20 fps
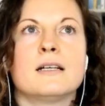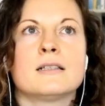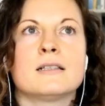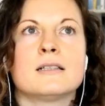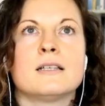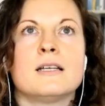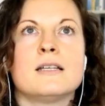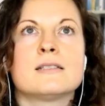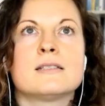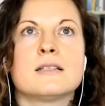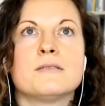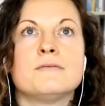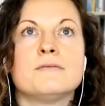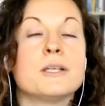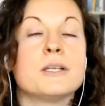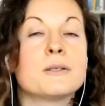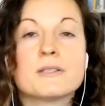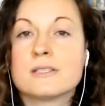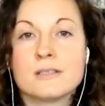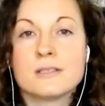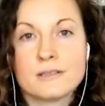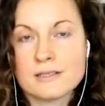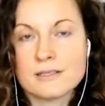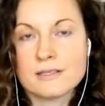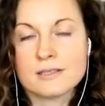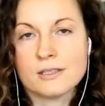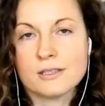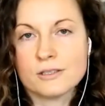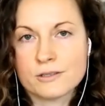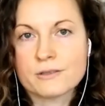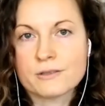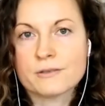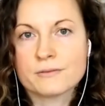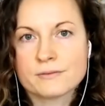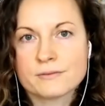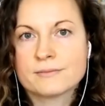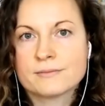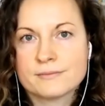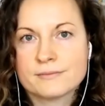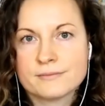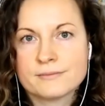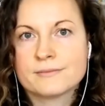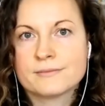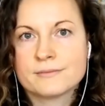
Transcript: uh, it's a very serious issue